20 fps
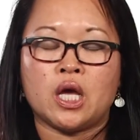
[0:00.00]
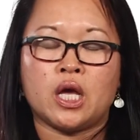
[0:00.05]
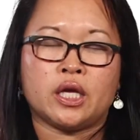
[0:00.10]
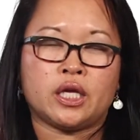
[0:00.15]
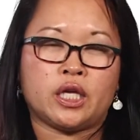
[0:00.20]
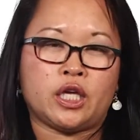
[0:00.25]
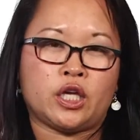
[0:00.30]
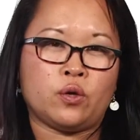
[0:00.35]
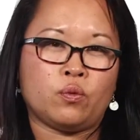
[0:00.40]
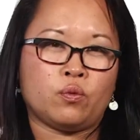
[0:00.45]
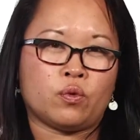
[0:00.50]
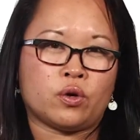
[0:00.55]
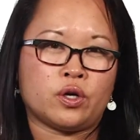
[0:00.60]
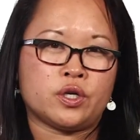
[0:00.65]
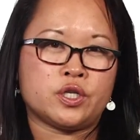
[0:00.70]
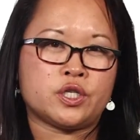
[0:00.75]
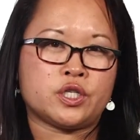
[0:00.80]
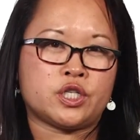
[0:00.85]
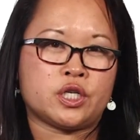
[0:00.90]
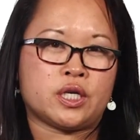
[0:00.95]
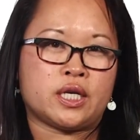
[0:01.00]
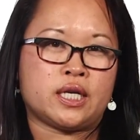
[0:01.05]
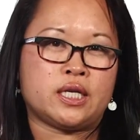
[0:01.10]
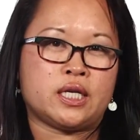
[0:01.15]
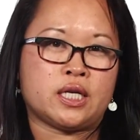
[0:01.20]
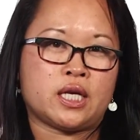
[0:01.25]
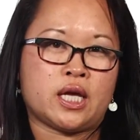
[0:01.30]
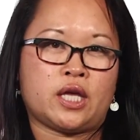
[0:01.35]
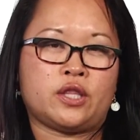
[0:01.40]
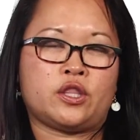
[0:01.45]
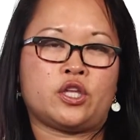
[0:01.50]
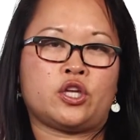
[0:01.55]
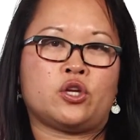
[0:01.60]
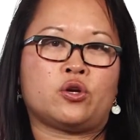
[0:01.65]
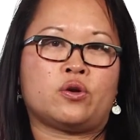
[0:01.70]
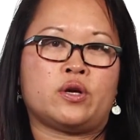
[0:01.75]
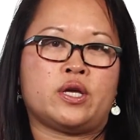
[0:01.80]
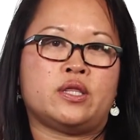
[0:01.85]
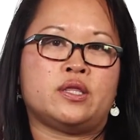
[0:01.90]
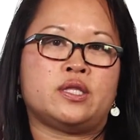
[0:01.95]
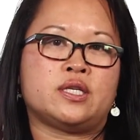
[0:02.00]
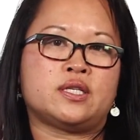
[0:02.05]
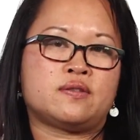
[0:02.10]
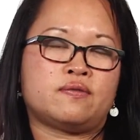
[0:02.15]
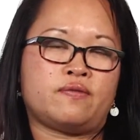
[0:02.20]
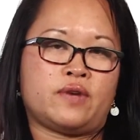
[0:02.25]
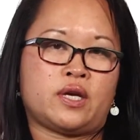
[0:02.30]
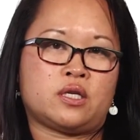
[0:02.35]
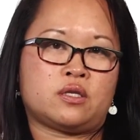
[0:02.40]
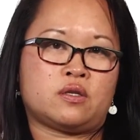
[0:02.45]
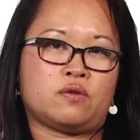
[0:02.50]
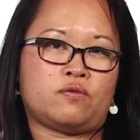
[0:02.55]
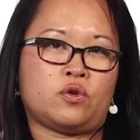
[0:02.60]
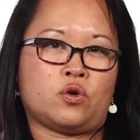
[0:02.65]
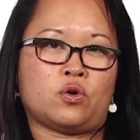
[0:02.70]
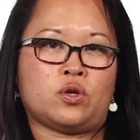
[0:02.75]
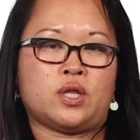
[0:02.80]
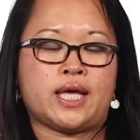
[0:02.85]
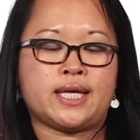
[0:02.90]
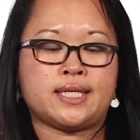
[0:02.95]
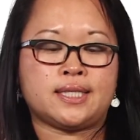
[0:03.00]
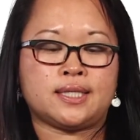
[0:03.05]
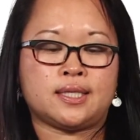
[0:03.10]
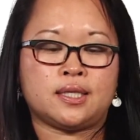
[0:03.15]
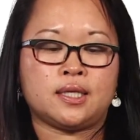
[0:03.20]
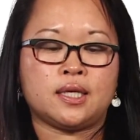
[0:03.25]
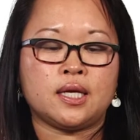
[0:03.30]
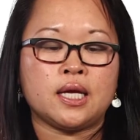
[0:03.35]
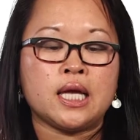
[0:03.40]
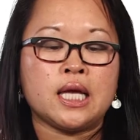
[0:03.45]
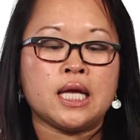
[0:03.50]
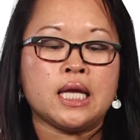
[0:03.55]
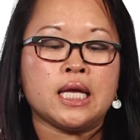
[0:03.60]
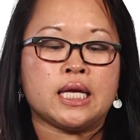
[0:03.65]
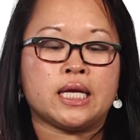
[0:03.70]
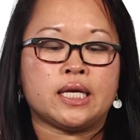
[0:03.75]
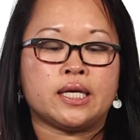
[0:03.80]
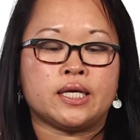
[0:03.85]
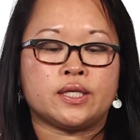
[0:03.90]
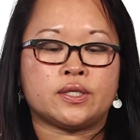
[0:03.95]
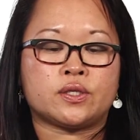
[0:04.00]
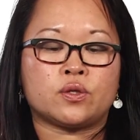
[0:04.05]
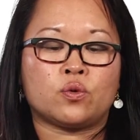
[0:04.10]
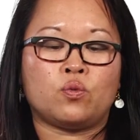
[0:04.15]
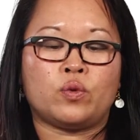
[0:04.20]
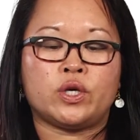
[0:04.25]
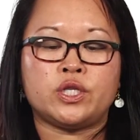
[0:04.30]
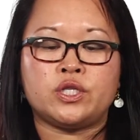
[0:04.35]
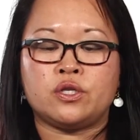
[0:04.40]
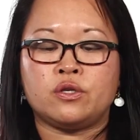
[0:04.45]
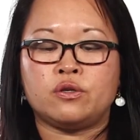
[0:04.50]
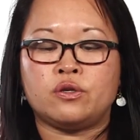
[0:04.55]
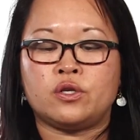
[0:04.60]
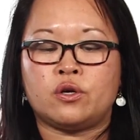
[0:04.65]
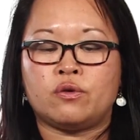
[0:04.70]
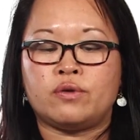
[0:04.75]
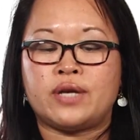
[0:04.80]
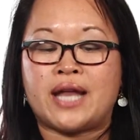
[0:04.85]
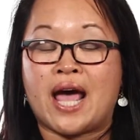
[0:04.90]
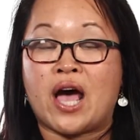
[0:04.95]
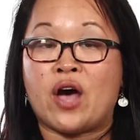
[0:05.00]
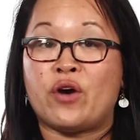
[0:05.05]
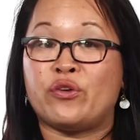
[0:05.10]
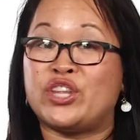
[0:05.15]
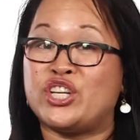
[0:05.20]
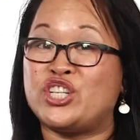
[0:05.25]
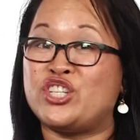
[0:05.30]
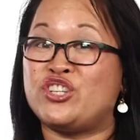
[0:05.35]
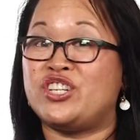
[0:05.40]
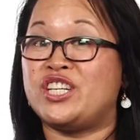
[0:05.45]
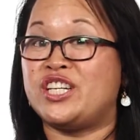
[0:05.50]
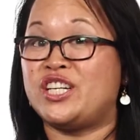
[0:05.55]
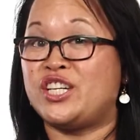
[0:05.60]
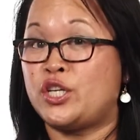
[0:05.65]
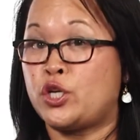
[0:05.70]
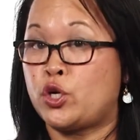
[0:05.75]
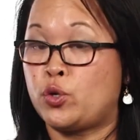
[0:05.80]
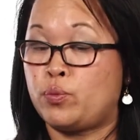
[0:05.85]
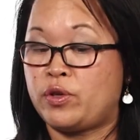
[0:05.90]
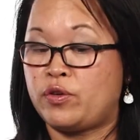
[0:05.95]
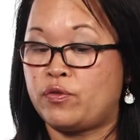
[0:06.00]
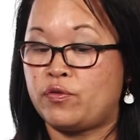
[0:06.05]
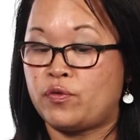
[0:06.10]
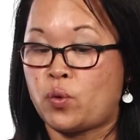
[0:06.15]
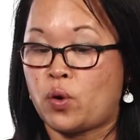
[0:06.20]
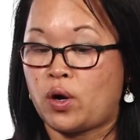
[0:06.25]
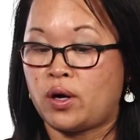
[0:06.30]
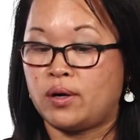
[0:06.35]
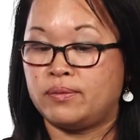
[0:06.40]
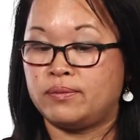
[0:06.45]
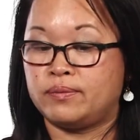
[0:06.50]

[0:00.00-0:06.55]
Key words to indicate that you're in this phase of your lesson is, what do you know now that you didn't know before?